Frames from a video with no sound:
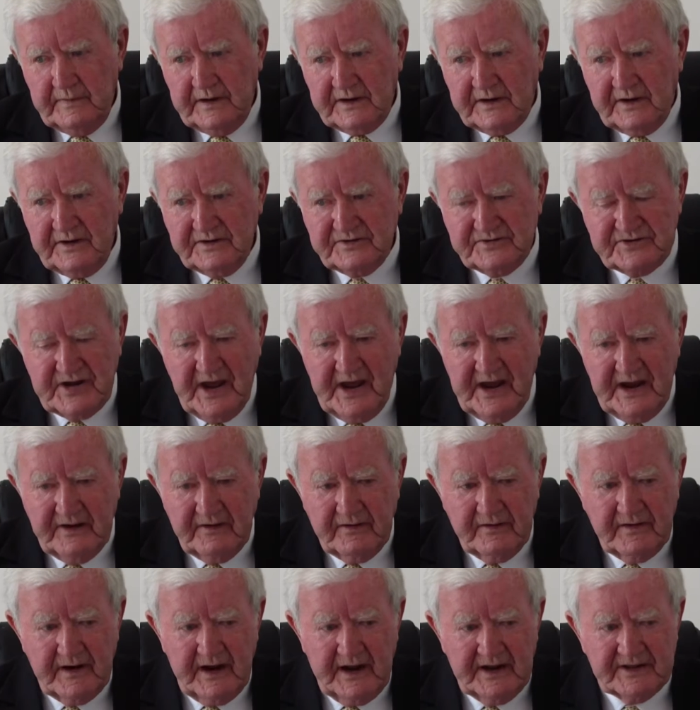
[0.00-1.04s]

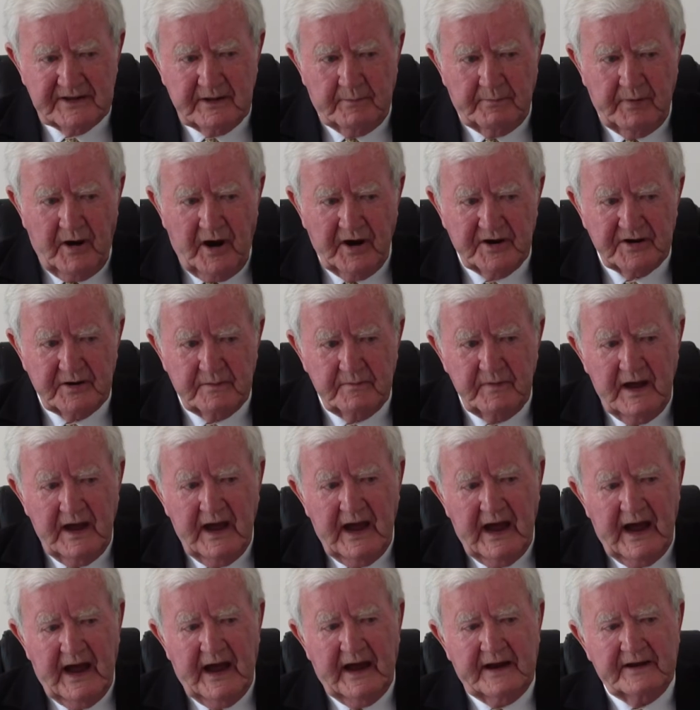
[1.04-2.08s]
container at the bottom
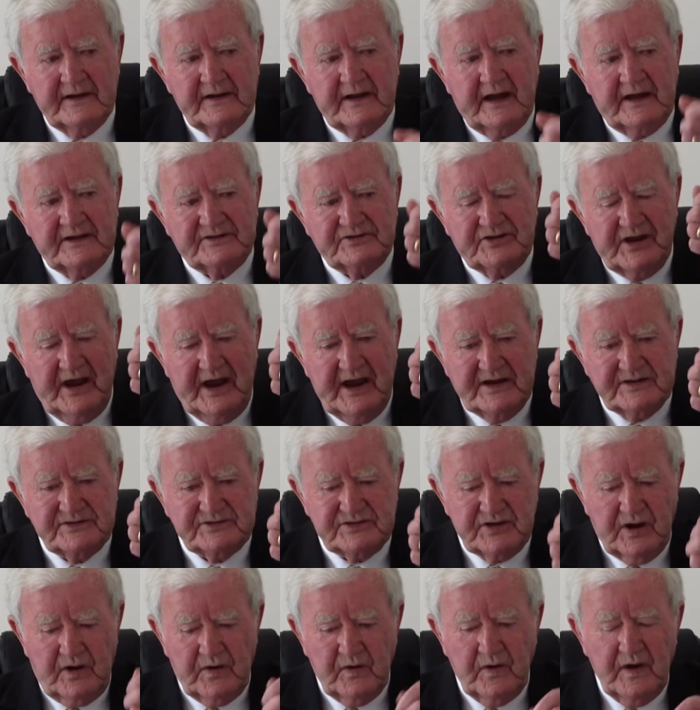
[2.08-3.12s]
and a chain,
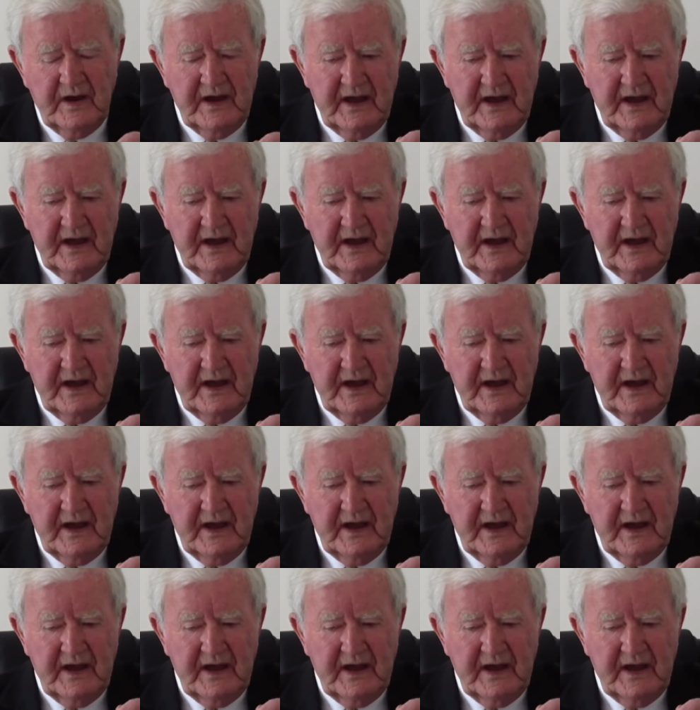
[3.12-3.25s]
so